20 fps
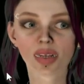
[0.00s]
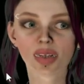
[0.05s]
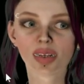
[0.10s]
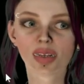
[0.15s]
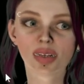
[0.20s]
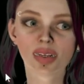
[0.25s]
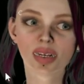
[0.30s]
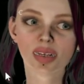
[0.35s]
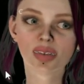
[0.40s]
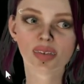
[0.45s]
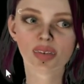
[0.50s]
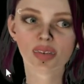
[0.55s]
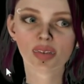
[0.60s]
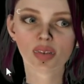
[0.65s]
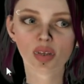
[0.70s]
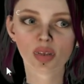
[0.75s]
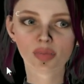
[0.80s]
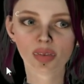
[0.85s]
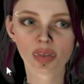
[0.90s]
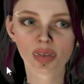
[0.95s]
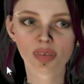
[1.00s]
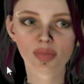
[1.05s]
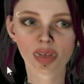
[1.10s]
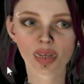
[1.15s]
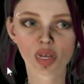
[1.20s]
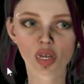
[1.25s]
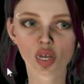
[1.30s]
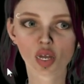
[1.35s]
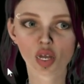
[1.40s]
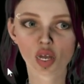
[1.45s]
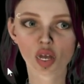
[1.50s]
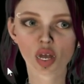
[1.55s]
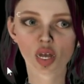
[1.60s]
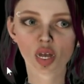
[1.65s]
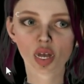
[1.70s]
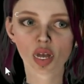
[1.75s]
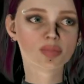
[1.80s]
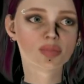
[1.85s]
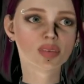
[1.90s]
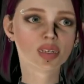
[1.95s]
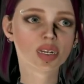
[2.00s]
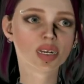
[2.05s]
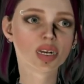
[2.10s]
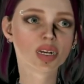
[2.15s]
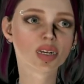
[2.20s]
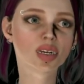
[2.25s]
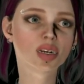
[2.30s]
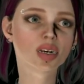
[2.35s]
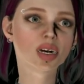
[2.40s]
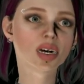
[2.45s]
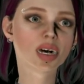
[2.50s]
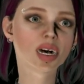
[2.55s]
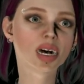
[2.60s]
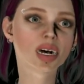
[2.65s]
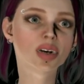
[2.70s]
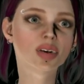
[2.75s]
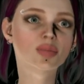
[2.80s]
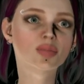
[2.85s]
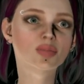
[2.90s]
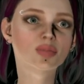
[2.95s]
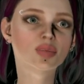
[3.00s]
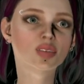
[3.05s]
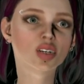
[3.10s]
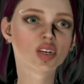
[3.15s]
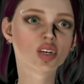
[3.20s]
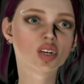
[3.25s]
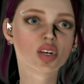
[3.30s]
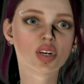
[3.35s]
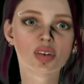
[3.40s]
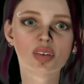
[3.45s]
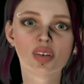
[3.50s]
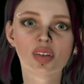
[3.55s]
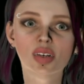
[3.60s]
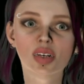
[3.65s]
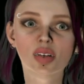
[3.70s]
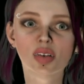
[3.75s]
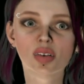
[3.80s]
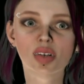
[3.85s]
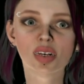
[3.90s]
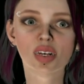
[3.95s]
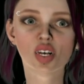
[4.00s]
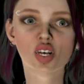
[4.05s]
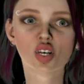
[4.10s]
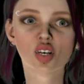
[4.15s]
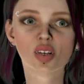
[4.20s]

That's so much better. You can also do additional